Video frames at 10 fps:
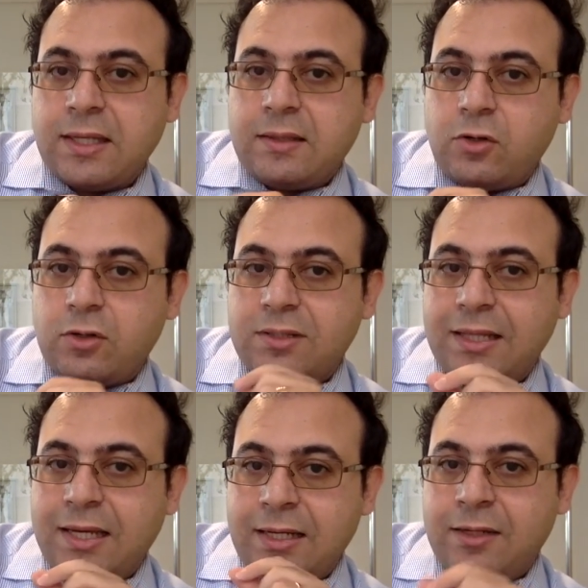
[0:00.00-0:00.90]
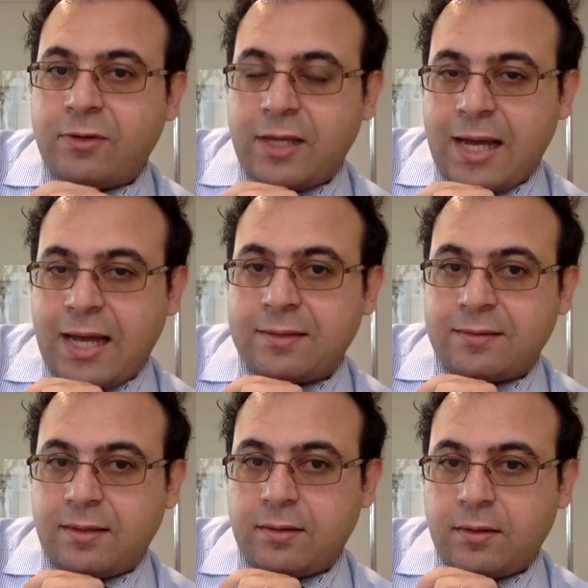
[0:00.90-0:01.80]
they're delayed in
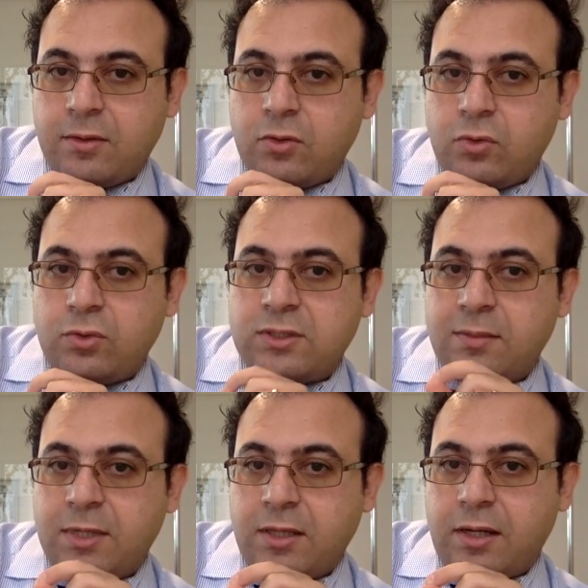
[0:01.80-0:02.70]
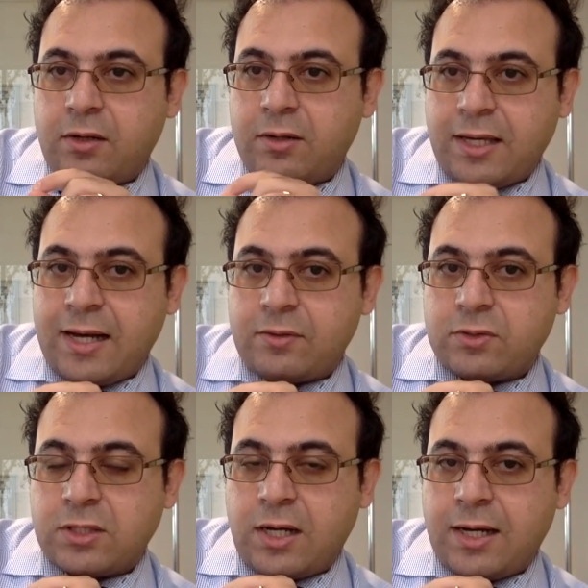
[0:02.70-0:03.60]
reacting to stimuli on the
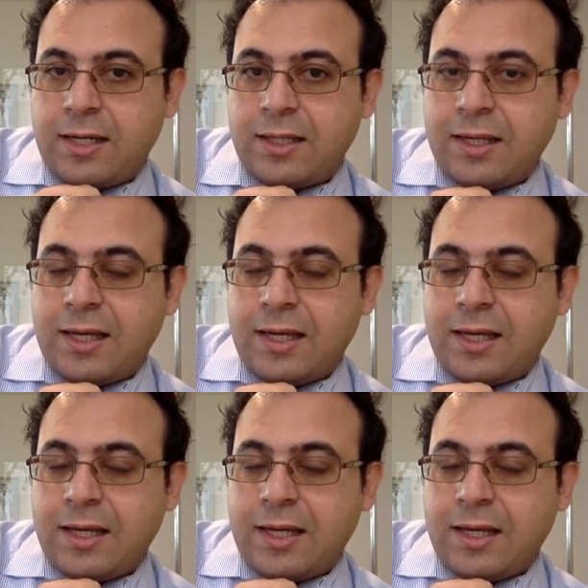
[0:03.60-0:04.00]
outside